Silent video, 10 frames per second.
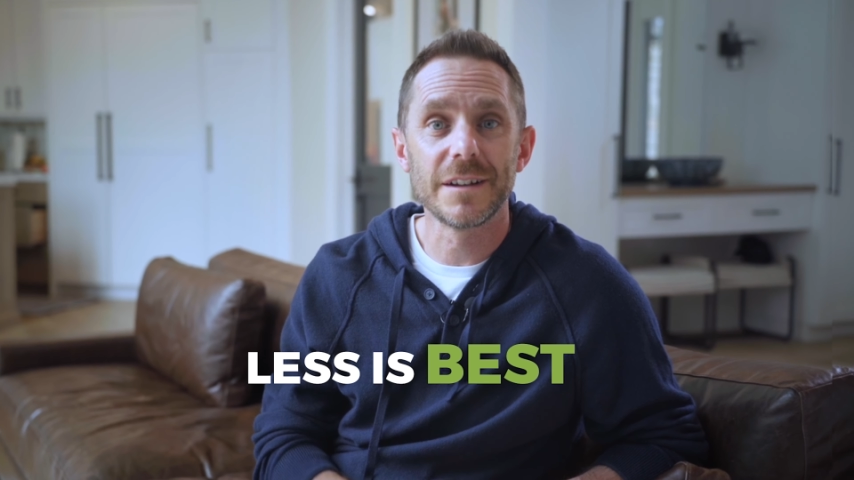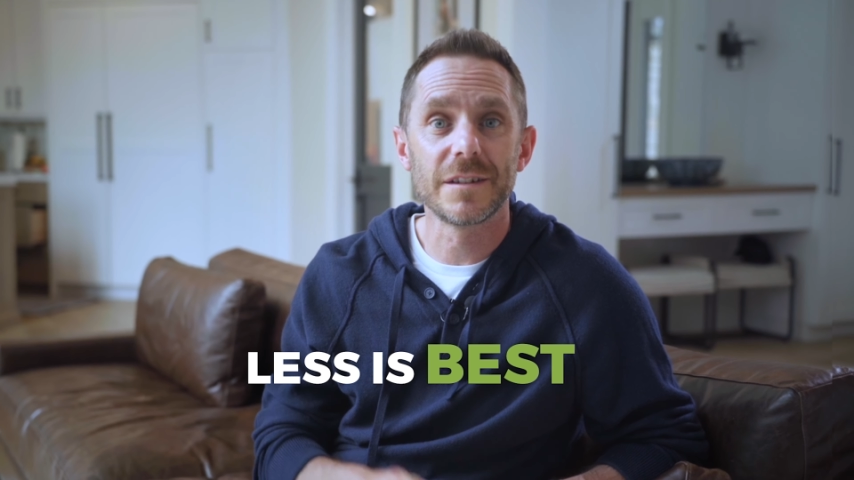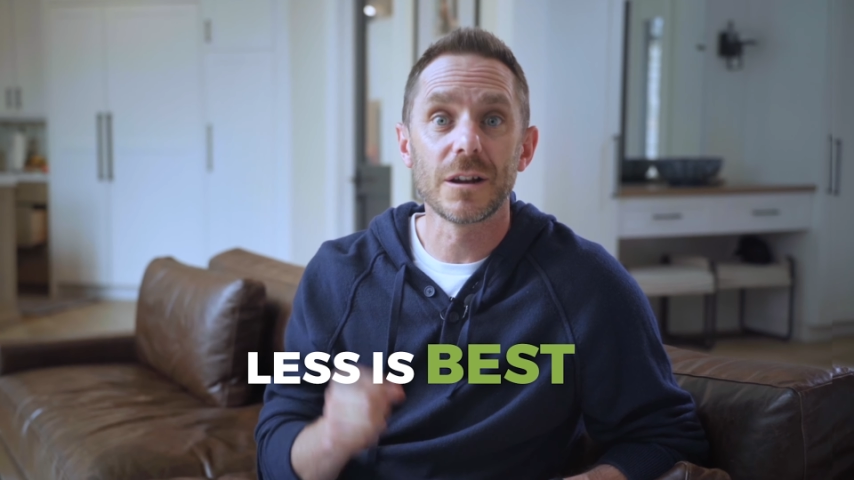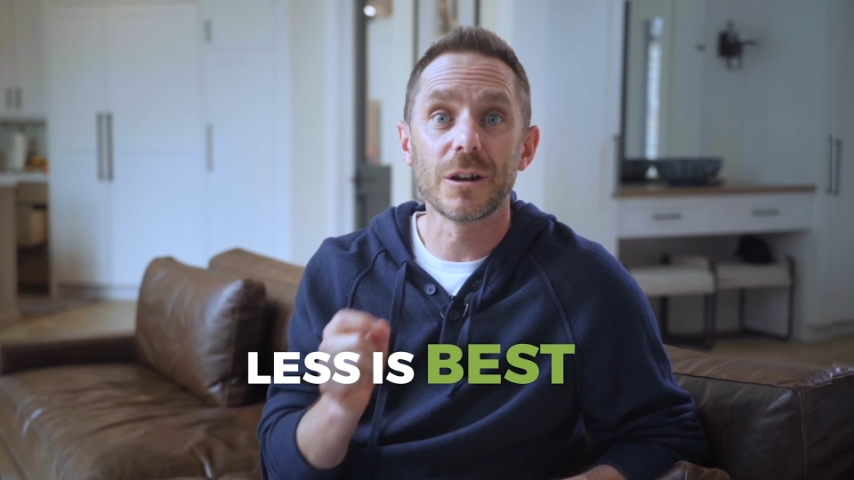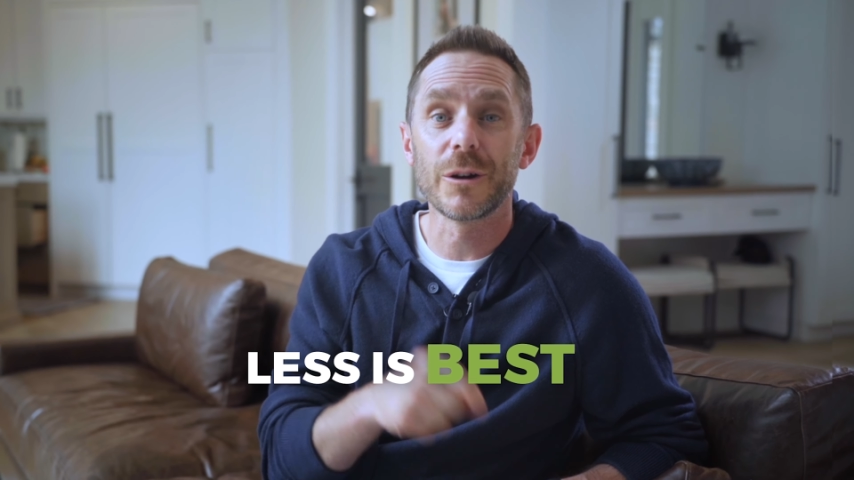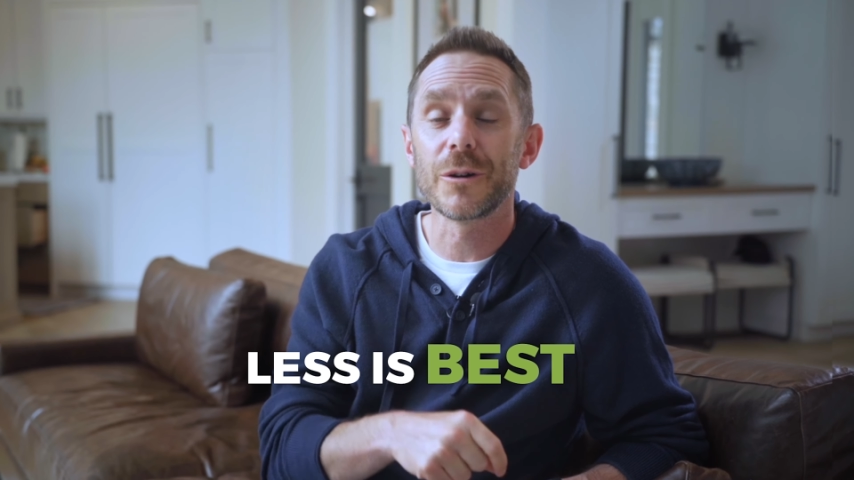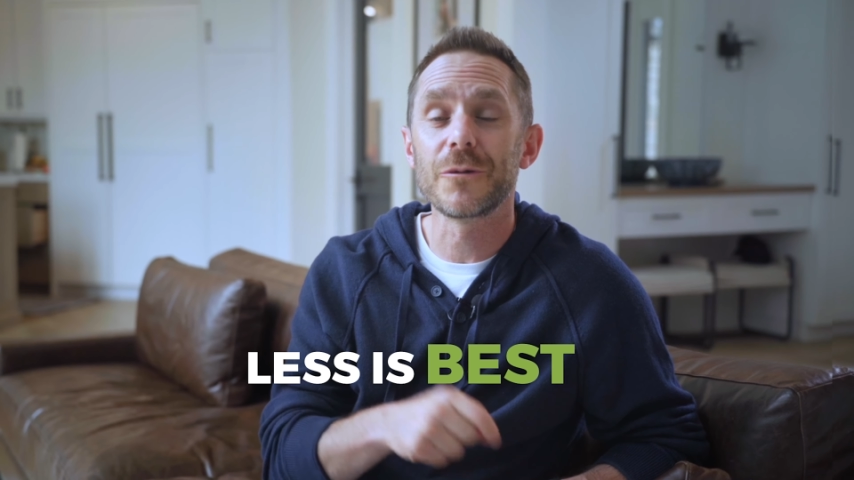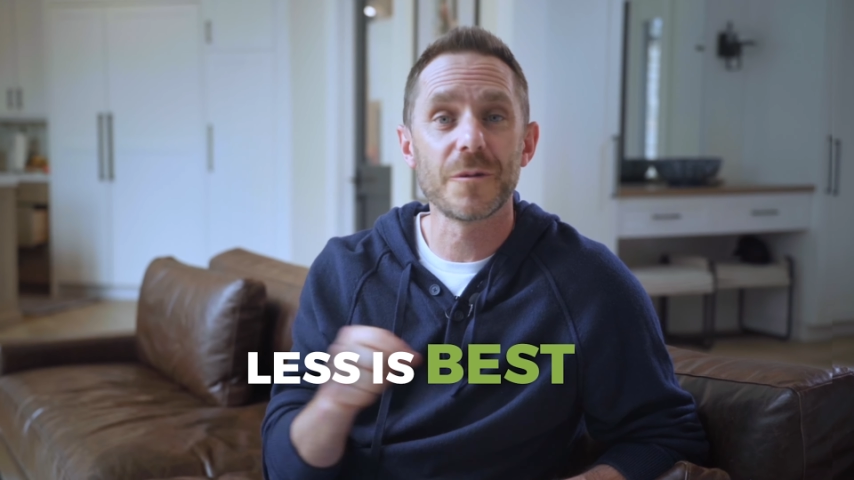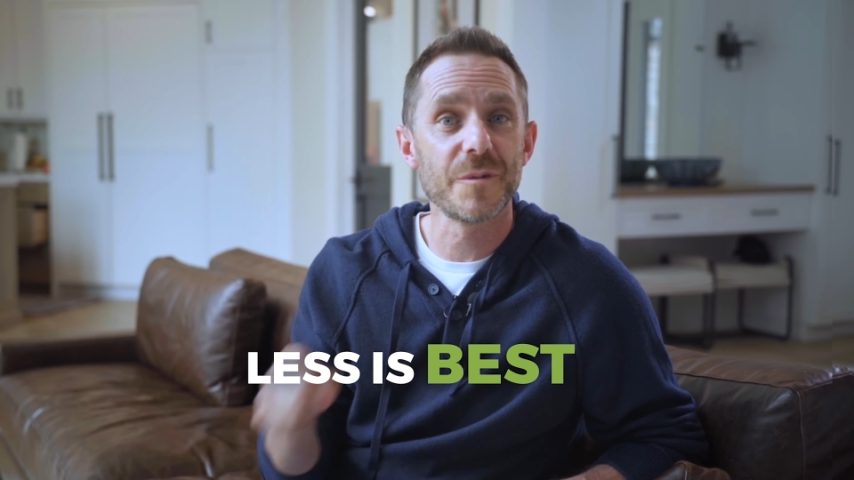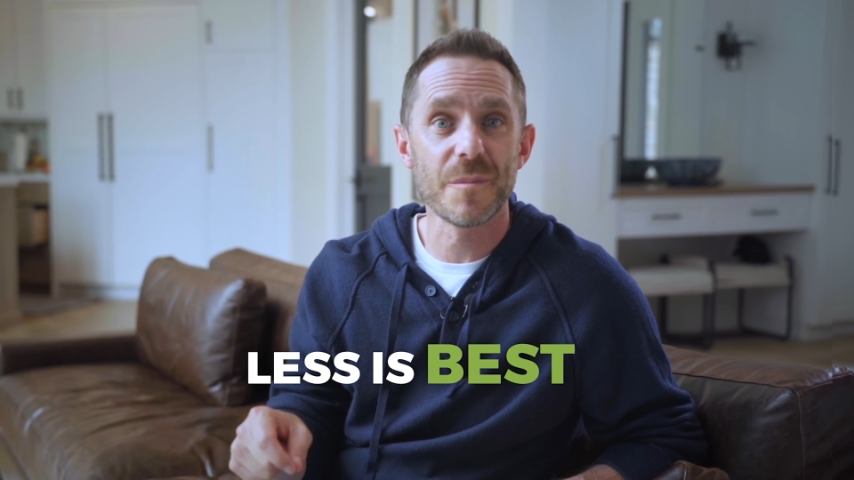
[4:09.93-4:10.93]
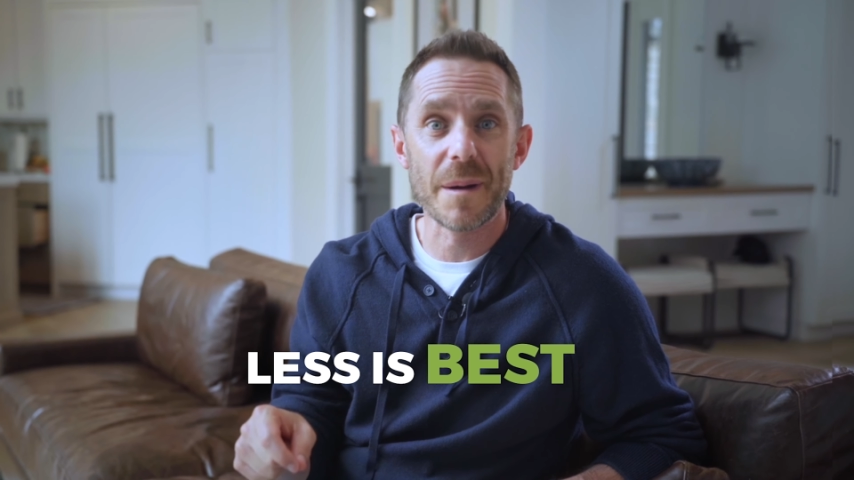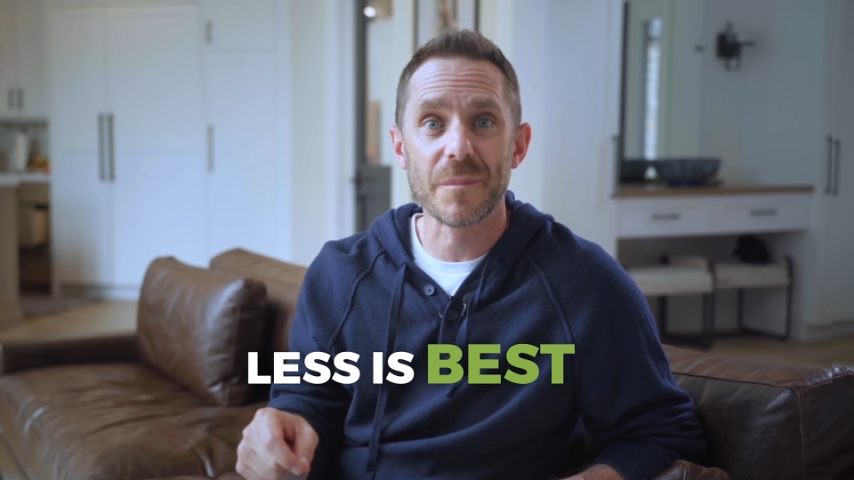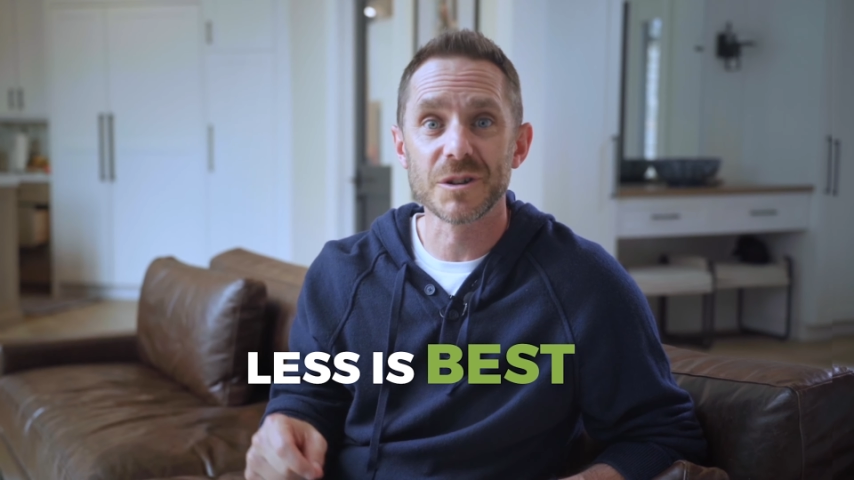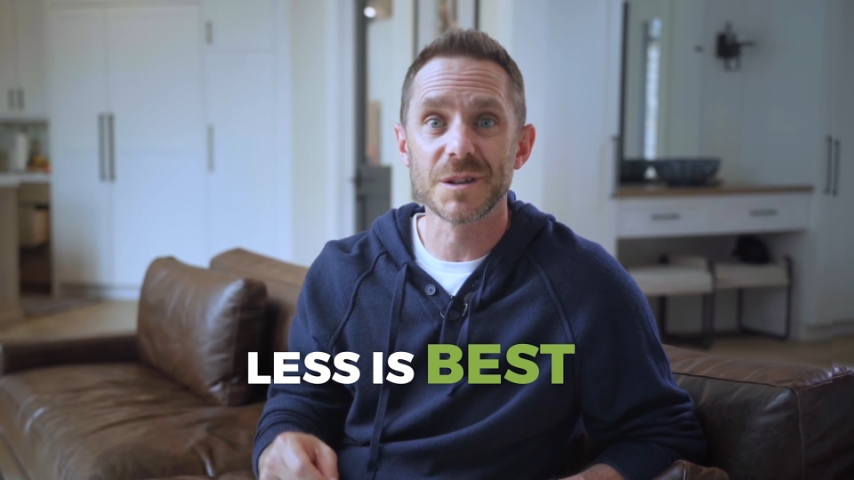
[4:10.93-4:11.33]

to learn from your members